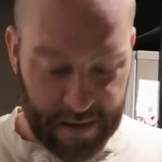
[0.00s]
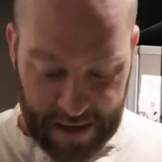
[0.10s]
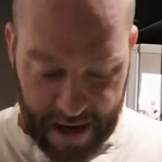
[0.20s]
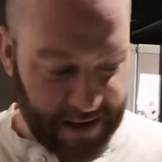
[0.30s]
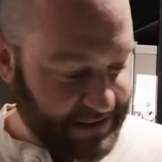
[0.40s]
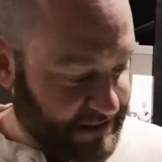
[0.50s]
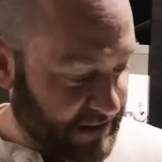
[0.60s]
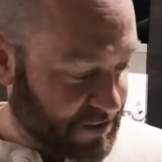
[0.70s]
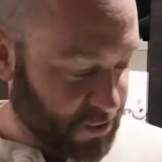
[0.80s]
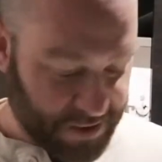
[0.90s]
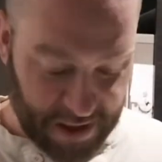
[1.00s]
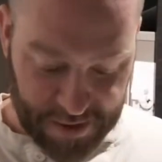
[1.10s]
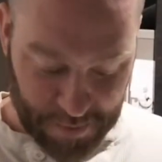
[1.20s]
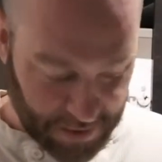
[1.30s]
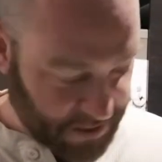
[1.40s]
it's Tia
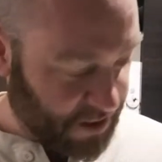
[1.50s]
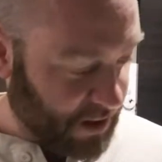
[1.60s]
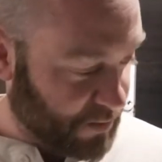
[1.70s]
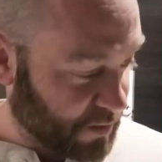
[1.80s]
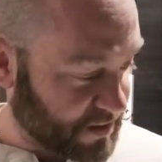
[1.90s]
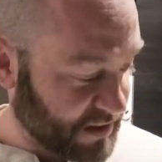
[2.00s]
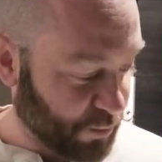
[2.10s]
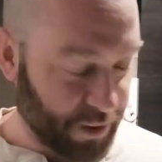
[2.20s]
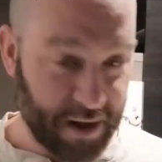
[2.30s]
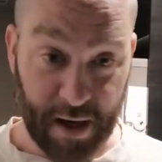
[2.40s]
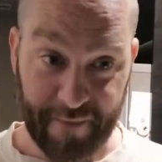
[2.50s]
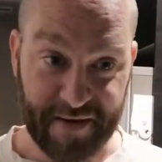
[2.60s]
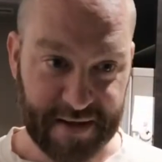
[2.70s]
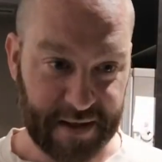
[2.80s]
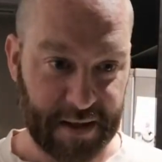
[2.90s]
Tuesdays. We're going to talk about Tia Maria,
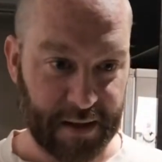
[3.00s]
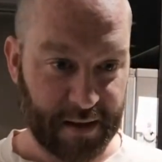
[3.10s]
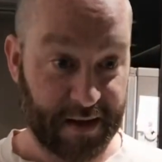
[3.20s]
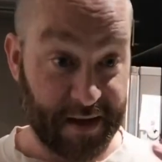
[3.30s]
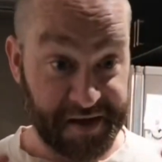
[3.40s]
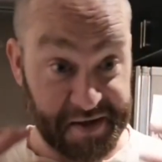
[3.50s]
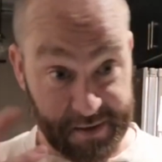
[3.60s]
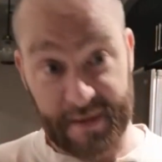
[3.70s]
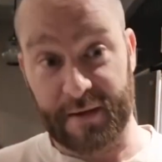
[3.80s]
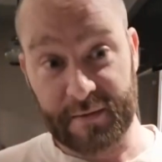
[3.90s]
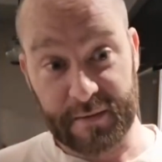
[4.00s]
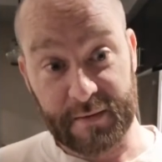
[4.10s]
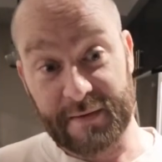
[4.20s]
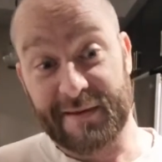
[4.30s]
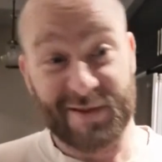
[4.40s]
obviously, because,
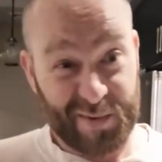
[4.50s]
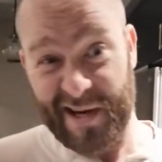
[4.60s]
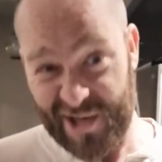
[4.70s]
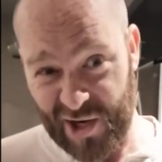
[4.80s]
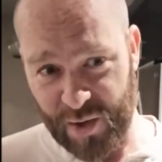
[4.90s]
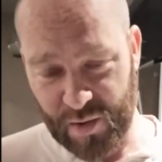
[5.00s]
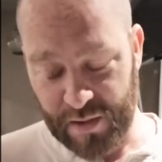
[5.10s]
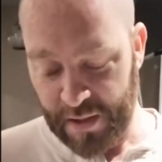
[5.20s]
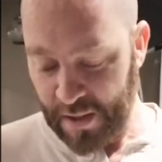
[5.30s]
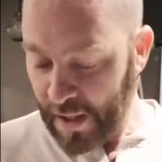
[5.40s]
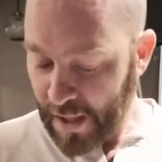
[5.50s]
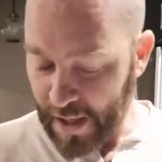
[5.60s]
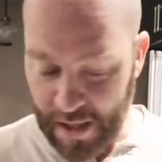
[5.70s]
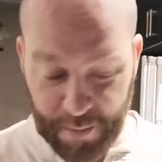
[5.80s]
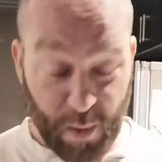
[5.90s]
that's what I do.
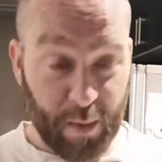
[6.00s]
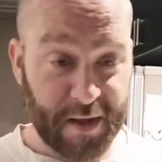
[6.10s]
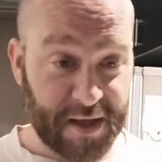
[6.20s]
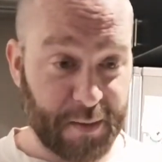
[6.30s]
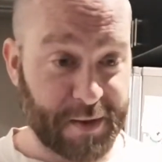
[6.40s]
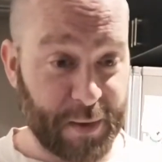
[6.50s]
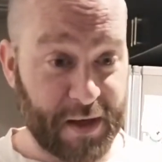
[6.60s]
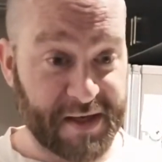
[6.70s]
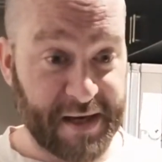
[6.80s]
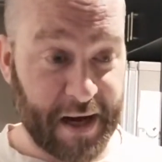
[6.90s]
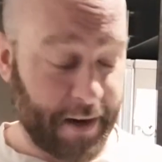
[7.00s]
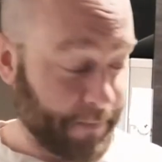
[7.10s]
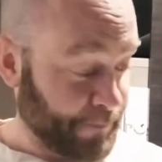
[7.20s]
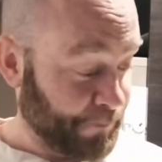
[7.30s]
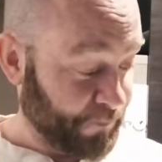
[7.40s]
But we're going to talk about something else
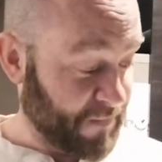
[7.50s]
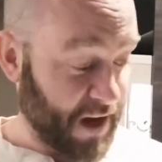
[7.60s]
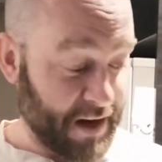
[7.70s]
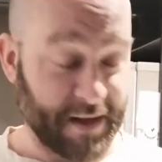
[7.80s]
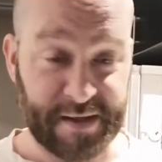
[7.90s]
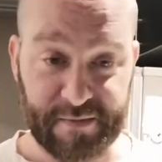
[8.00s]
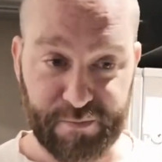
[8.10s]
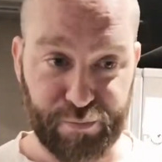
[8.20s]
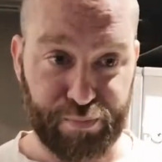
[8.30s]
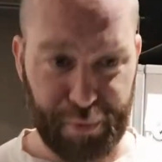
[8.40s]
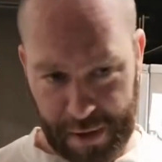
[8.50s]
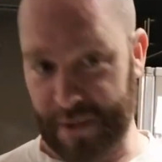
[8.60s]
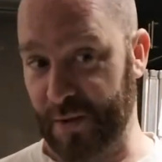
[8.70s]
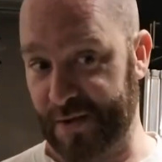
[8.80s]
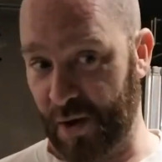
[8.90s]
today that hits pretty
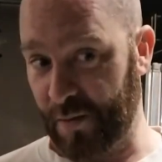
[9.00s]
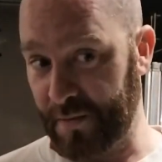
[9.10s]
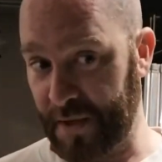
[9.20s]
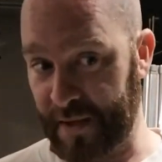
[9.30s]
close to home